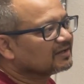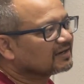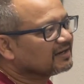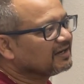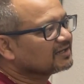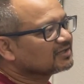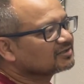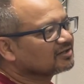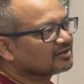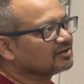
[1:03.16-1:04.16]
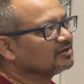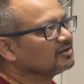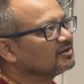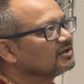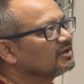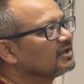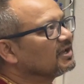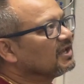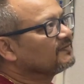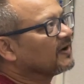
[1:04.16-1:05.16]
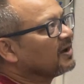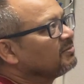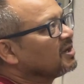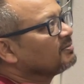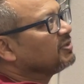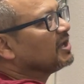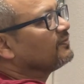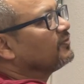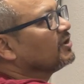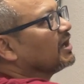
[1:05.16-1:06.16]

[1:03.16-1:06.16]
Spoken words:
creates a circle. If I am being playful,